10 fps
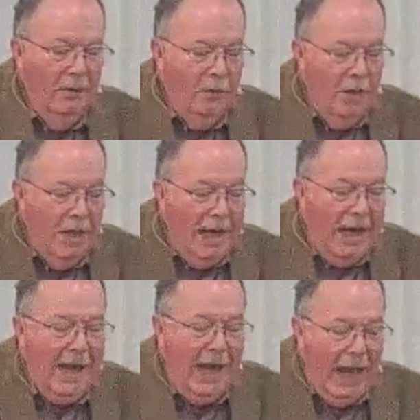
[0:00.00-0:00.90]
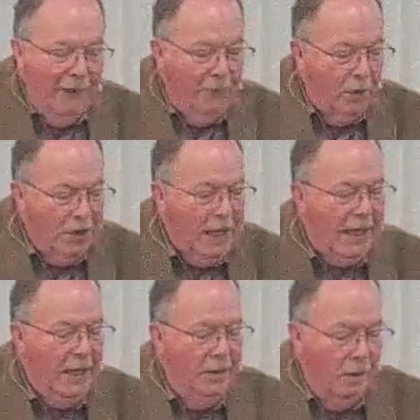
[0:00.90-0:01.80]
for they have
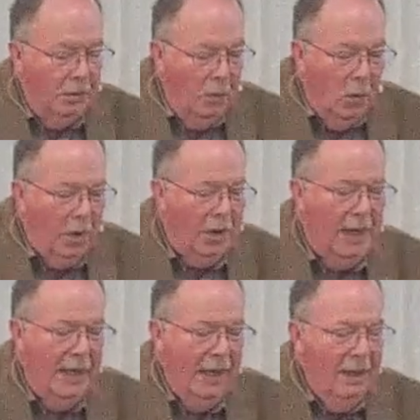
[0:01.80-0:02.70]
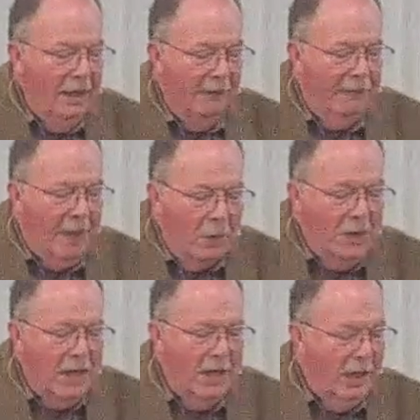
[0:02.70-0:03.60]
forsaken the Lord, the
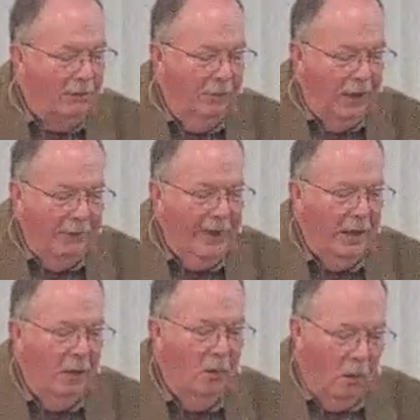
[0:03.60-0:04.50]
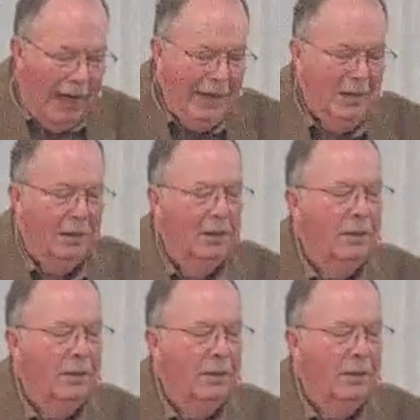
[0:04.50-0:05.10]
fountain of living water.